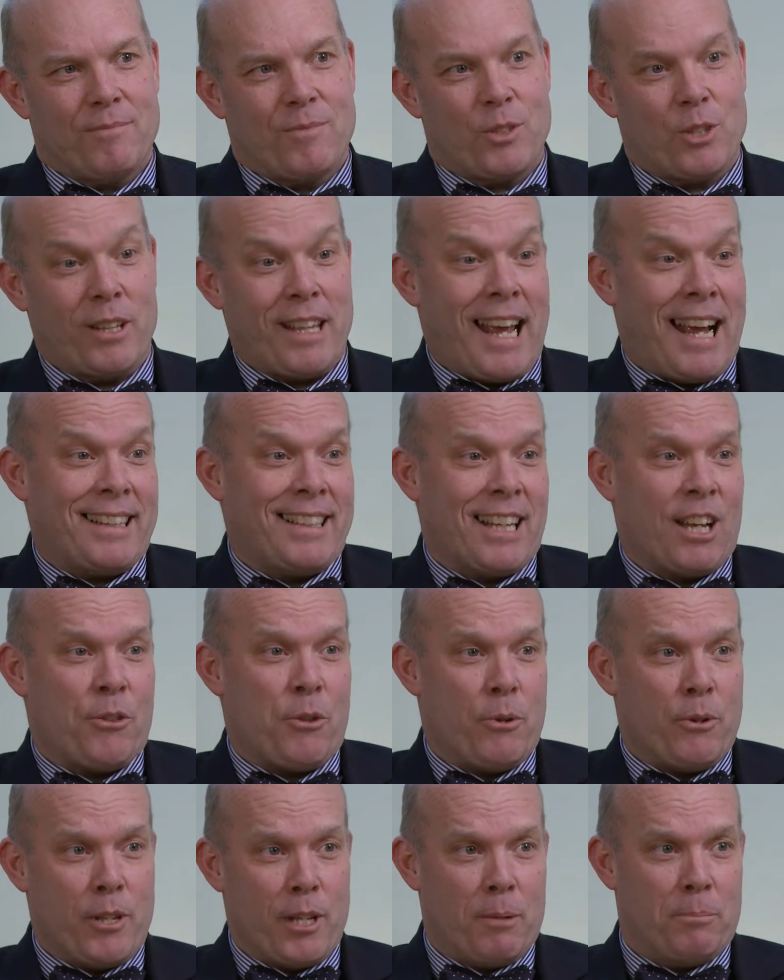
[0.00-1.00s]
So they had to get
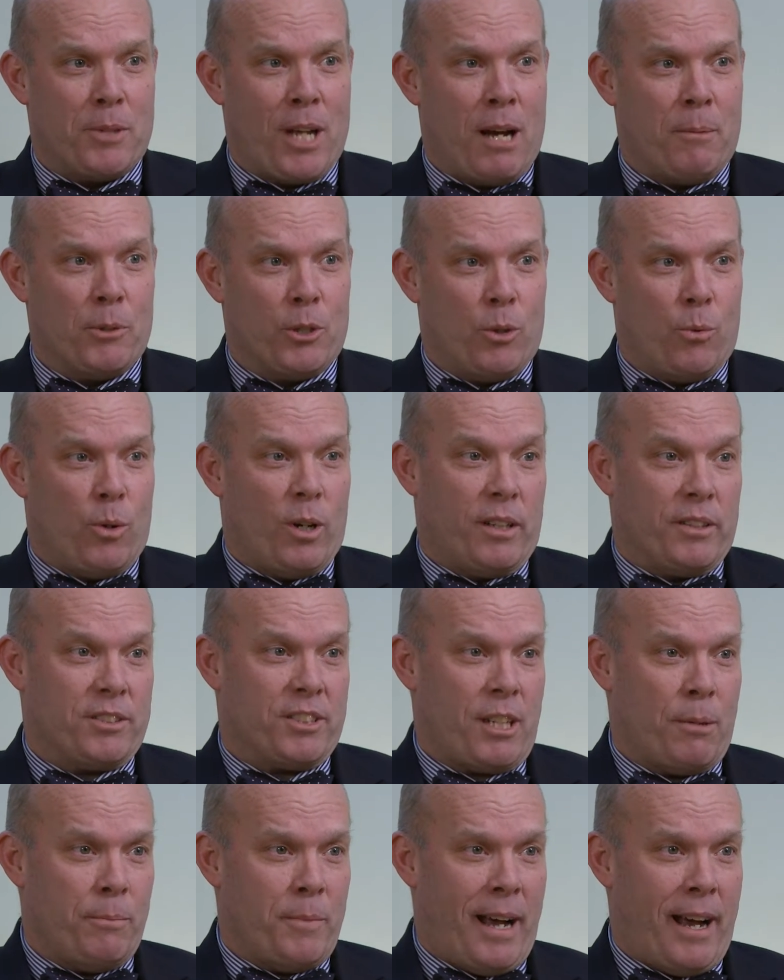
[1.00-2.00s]
through the abdominal wall
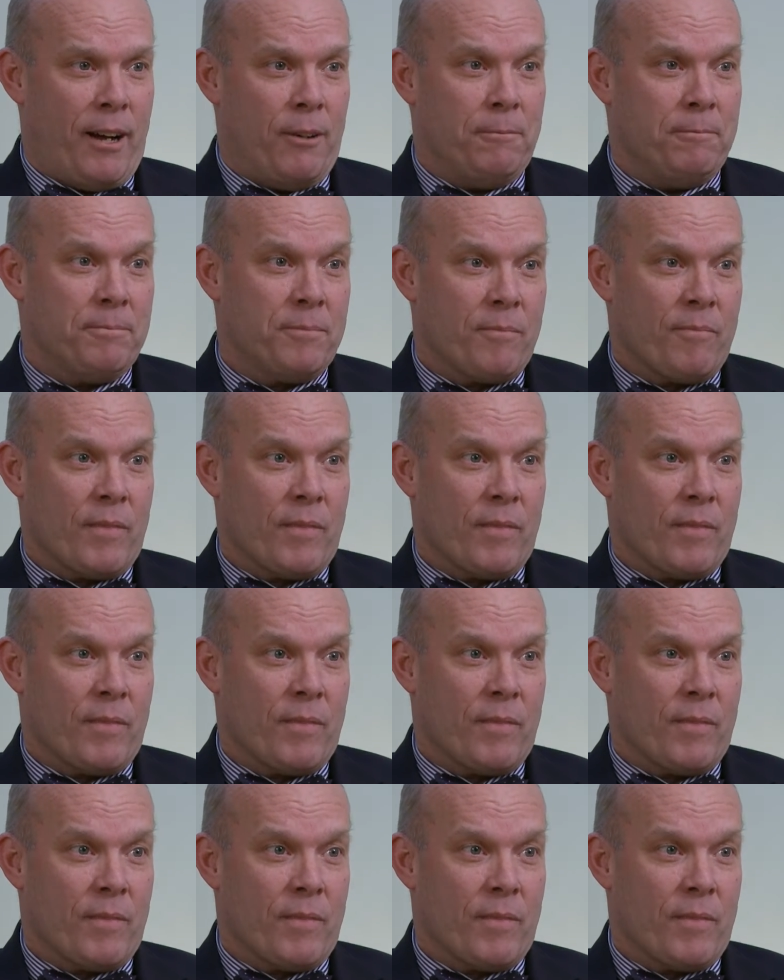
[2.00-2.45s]
somehow.